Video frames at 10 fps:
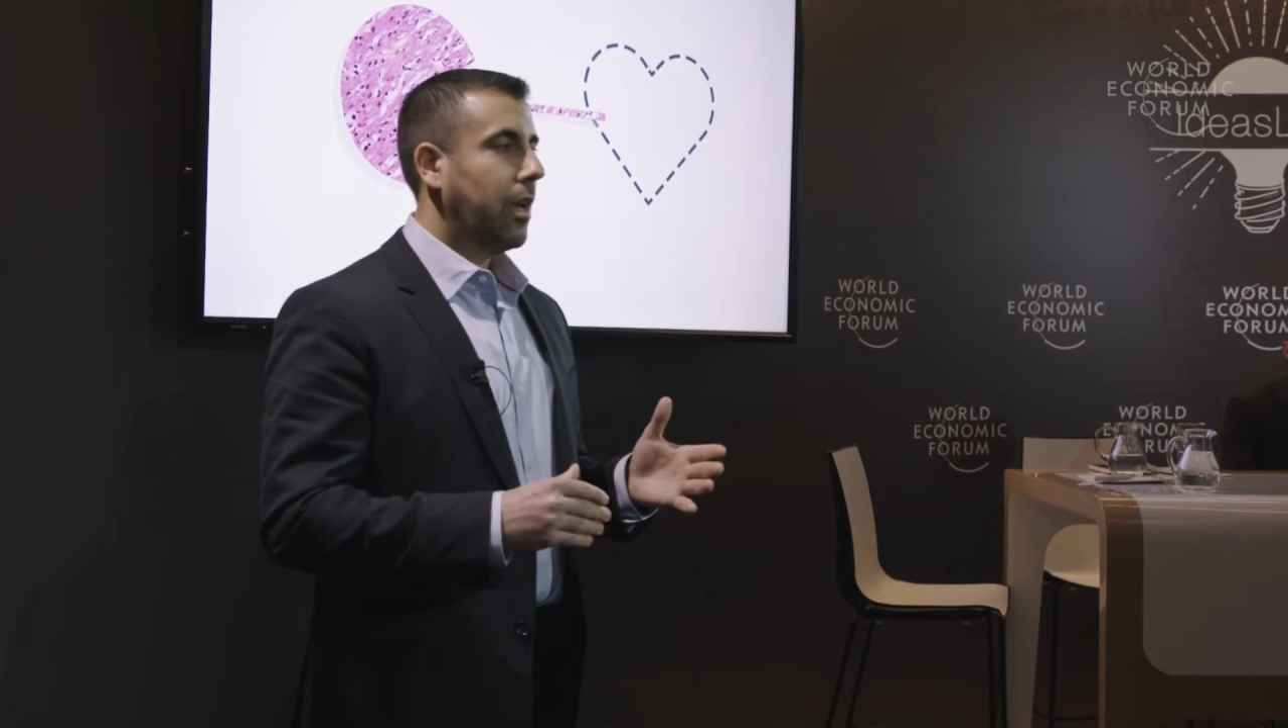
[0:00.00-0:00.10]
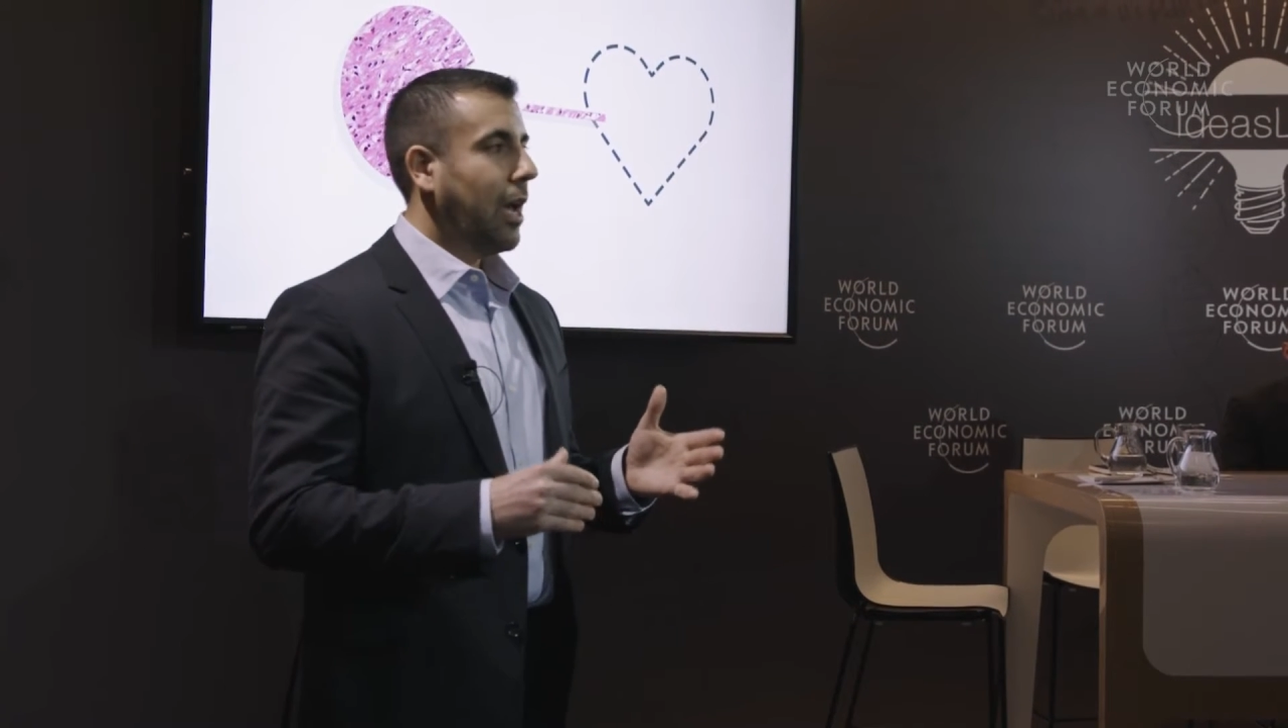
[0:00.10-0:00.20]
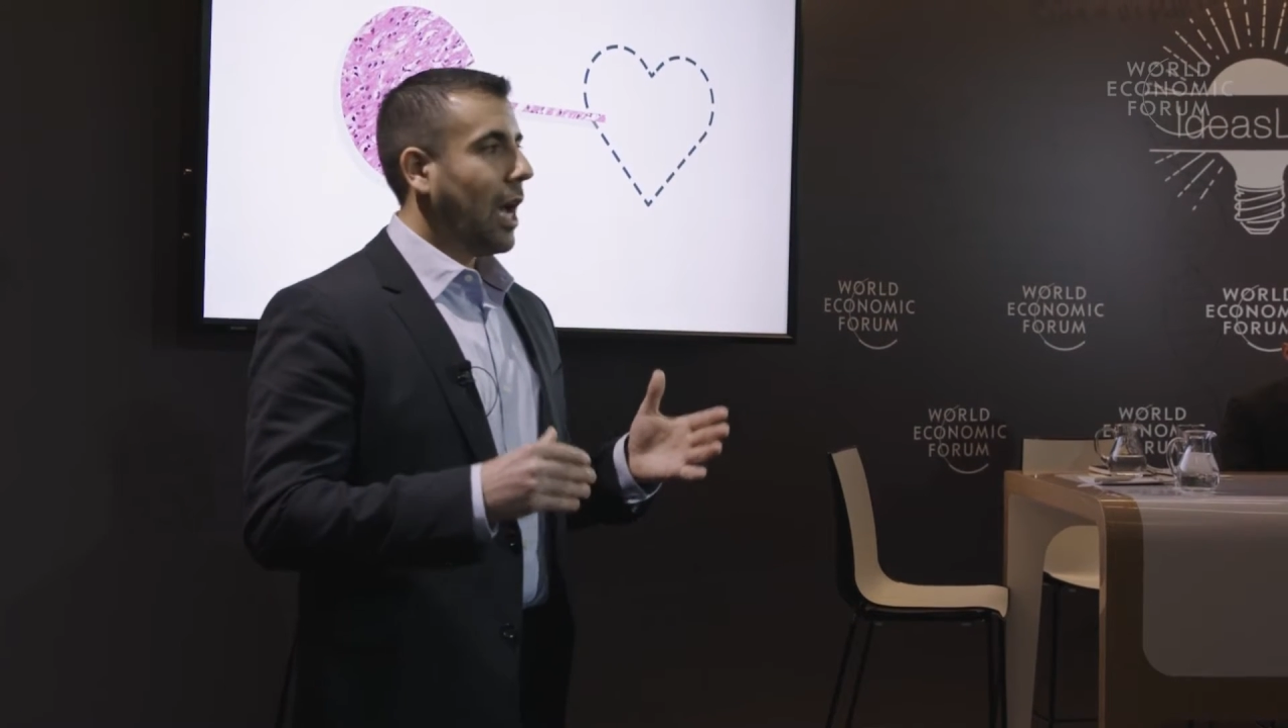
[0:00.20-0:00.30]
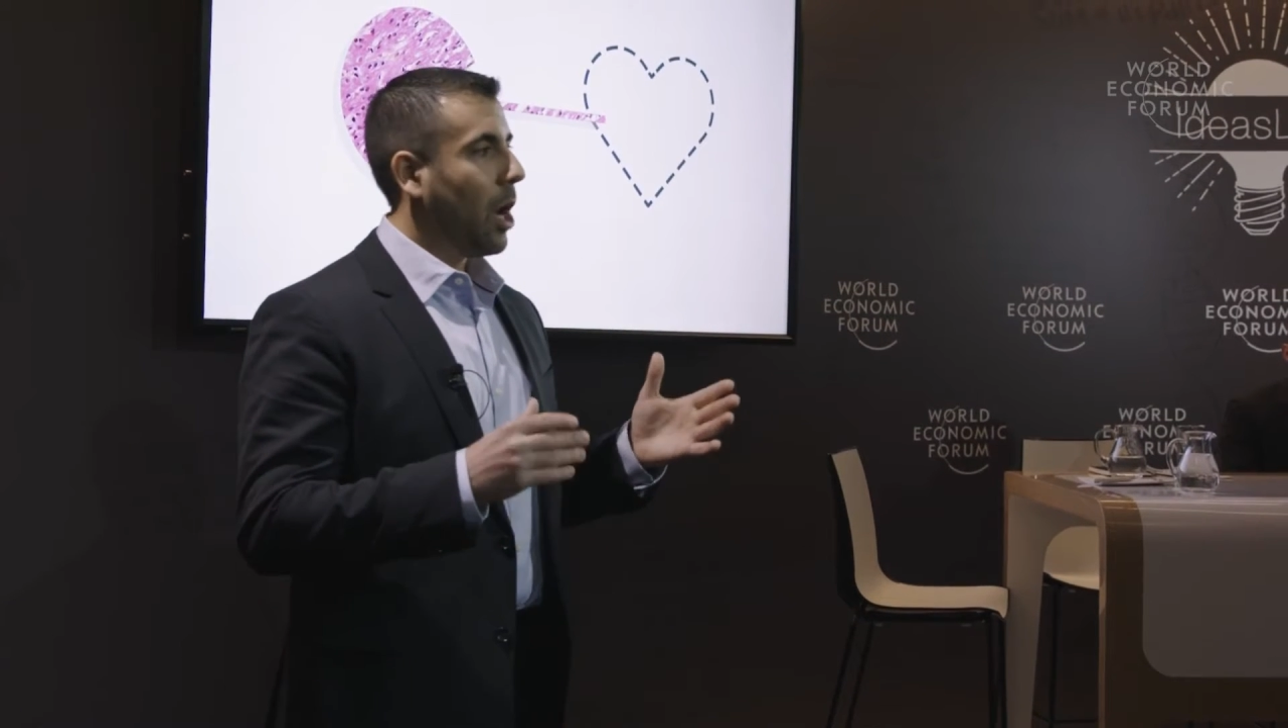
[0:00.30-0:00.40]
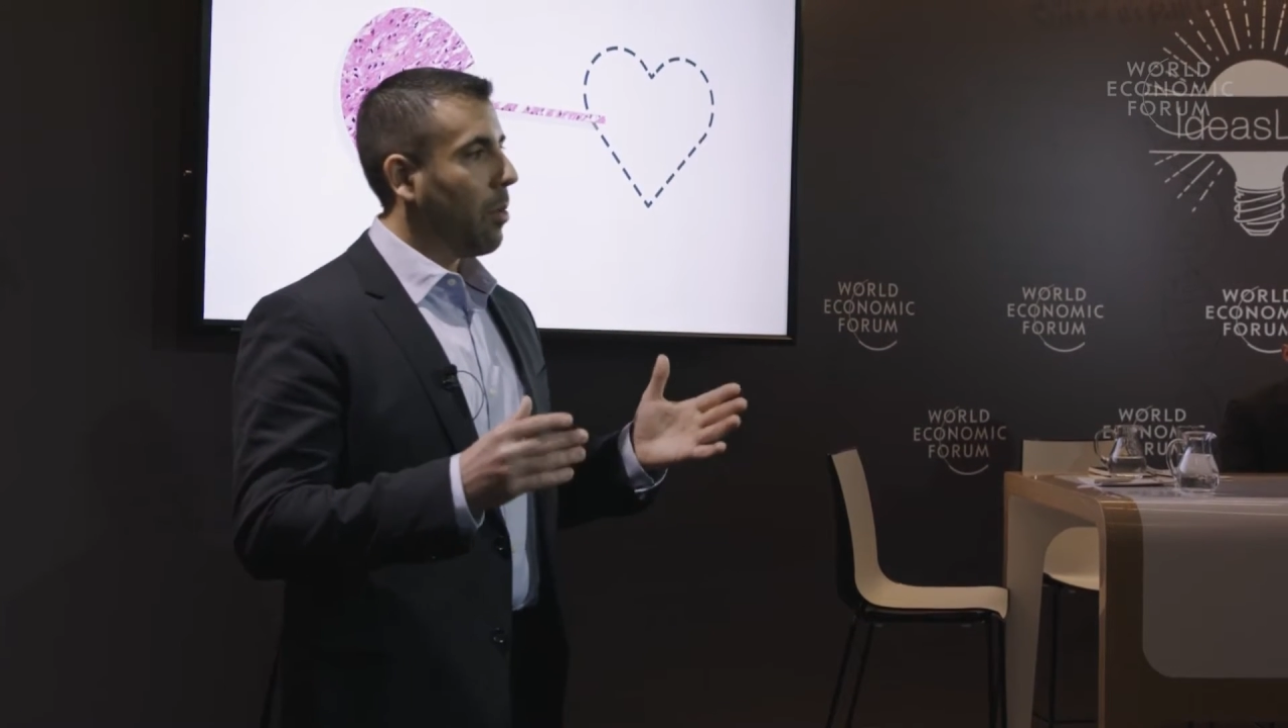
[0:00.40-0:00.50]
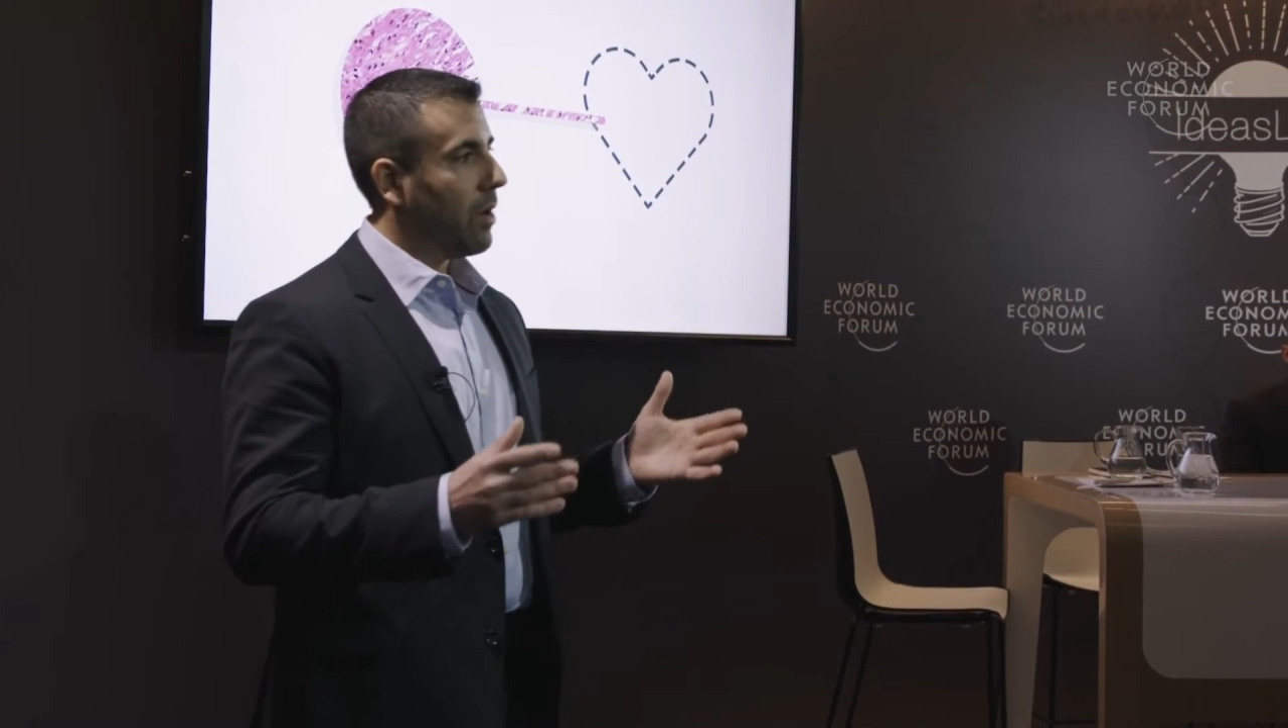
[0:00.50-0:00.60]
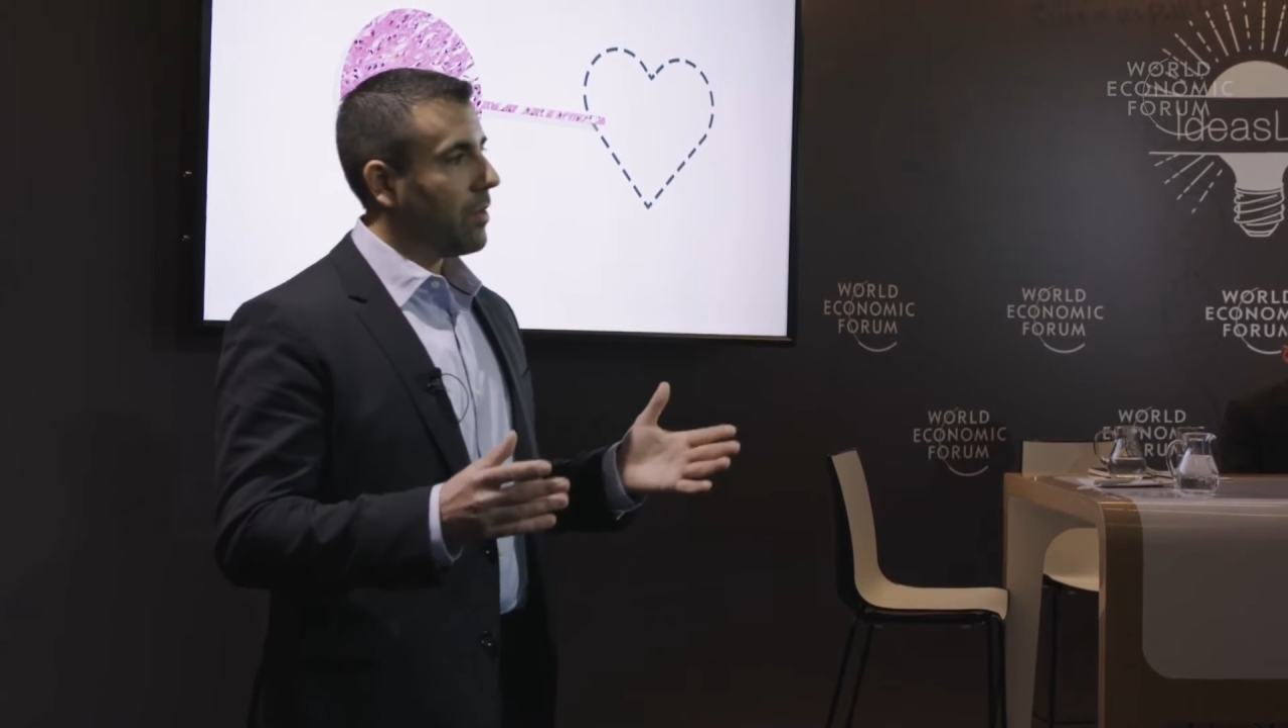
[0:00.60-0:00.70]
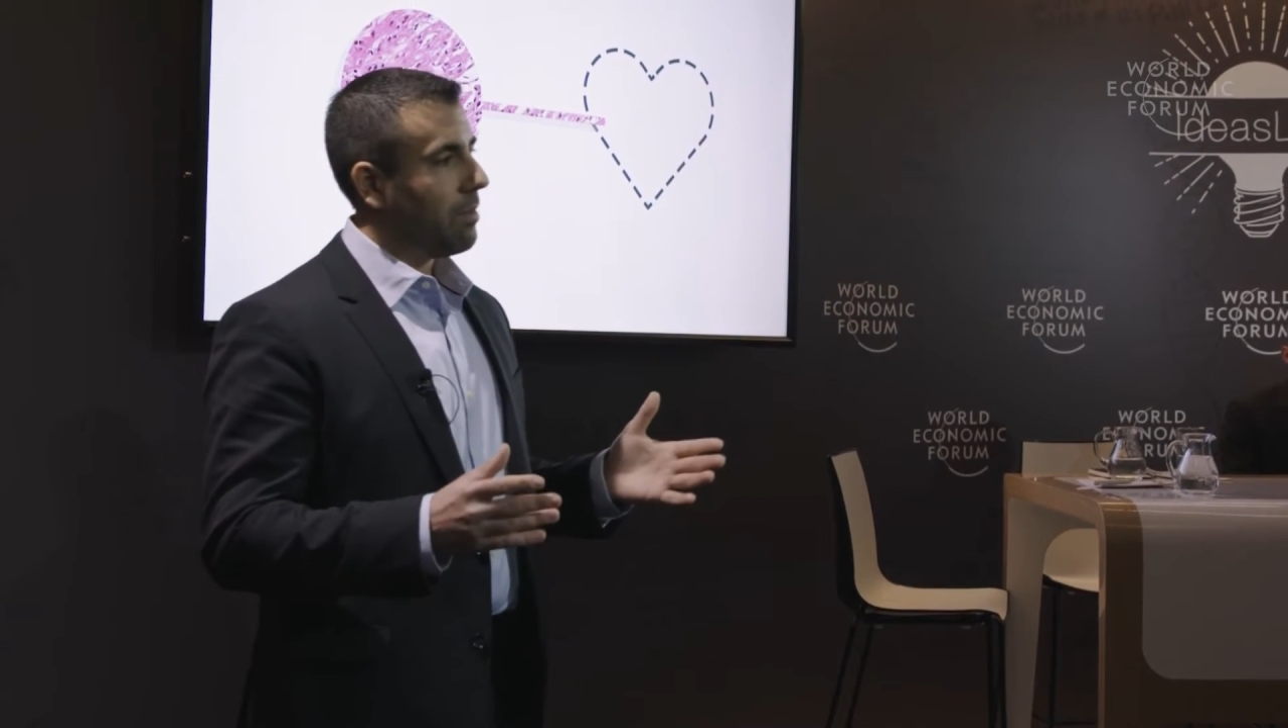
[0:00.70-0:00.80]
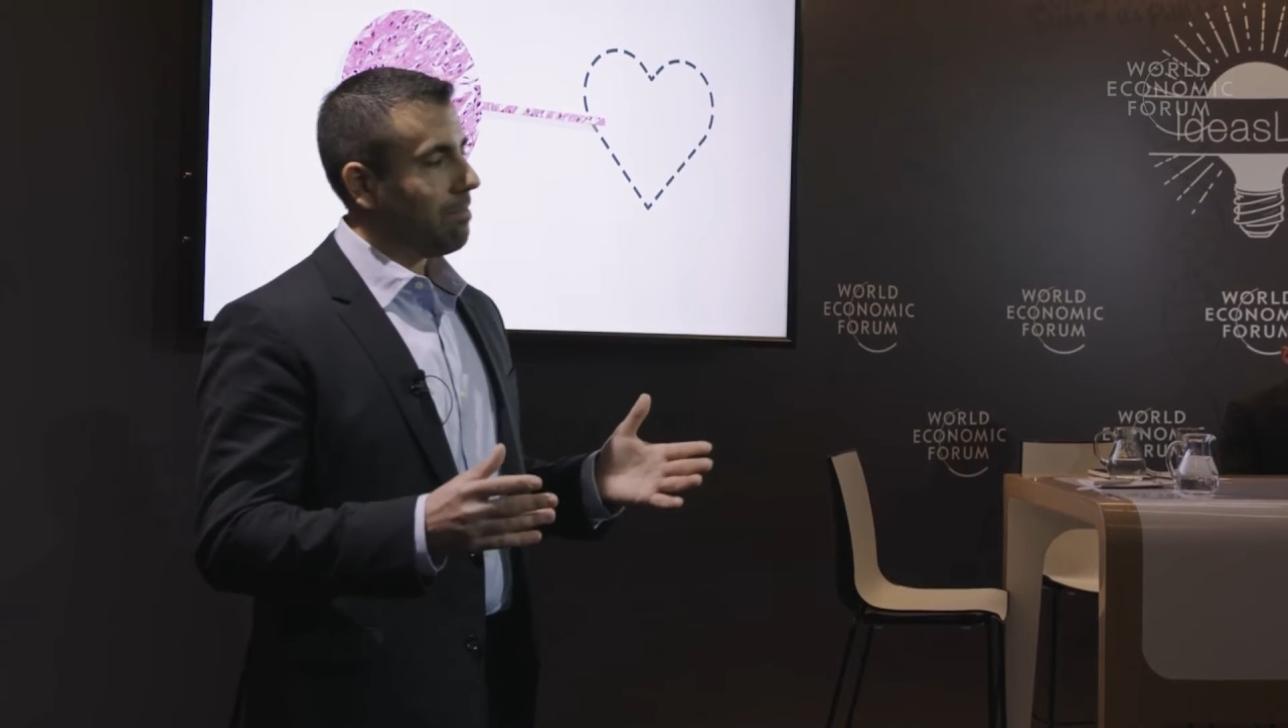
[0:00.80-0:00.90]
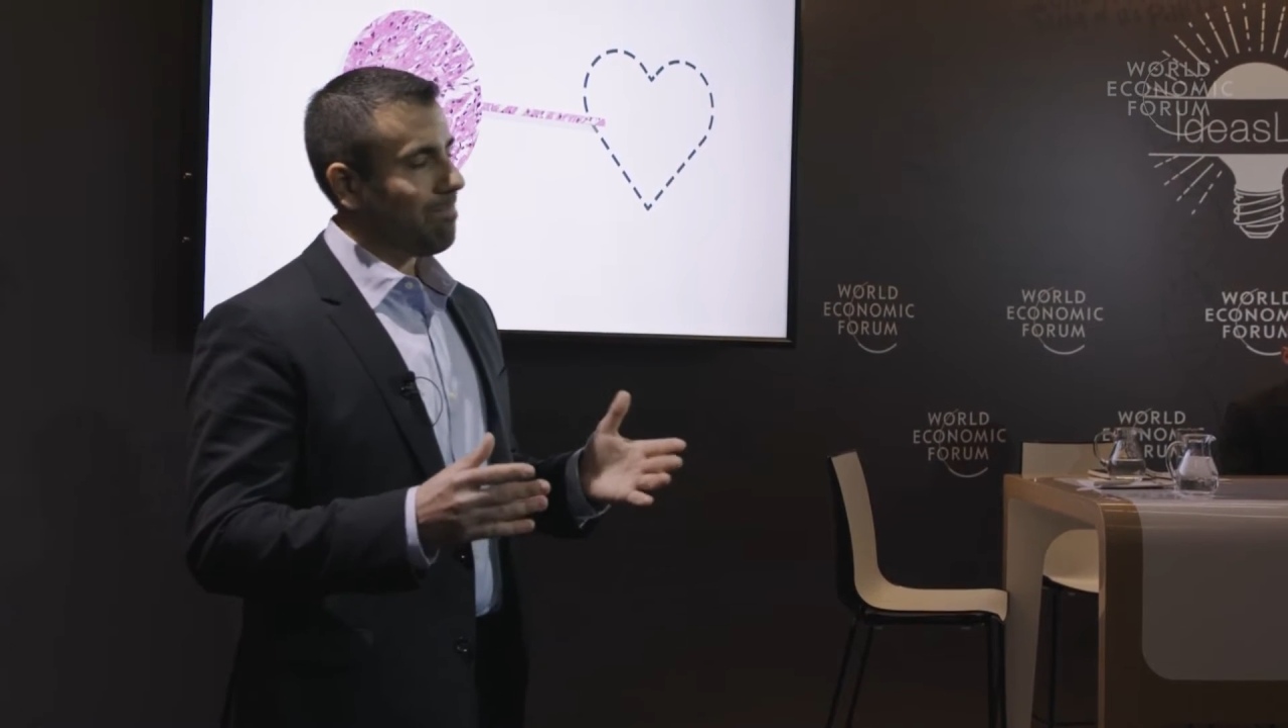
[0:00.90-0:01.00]

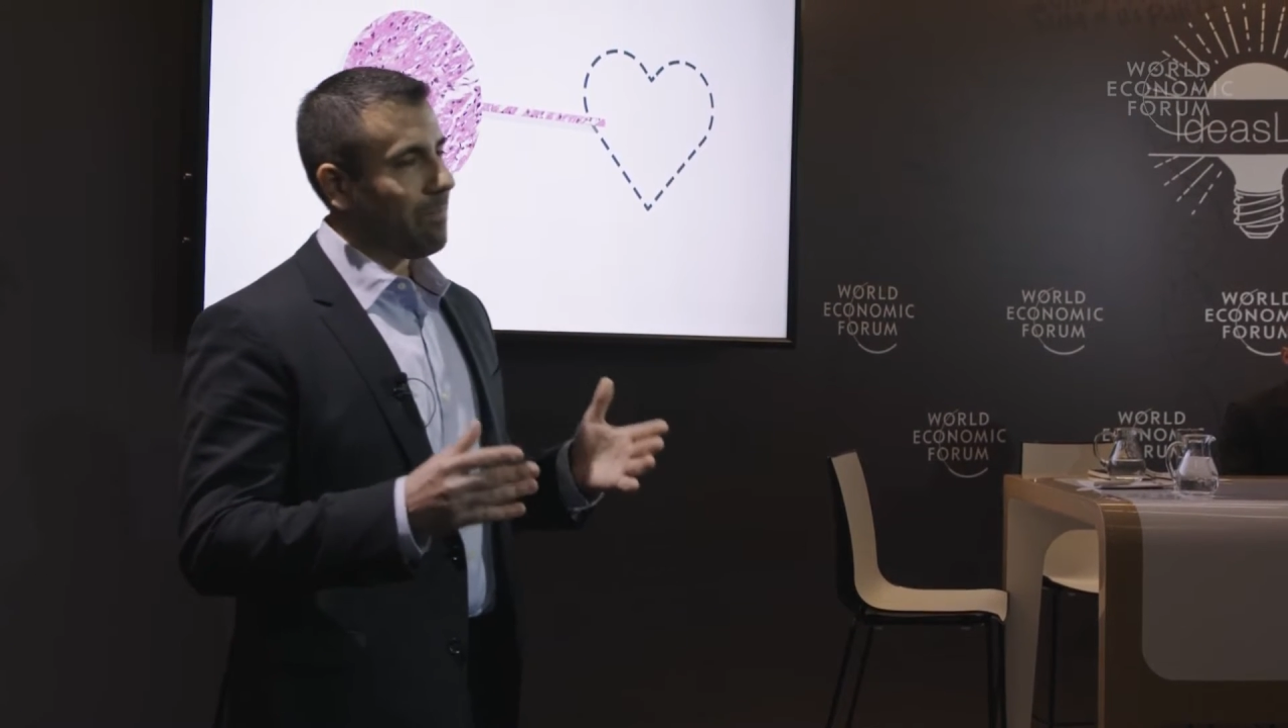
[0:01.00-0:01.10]
However,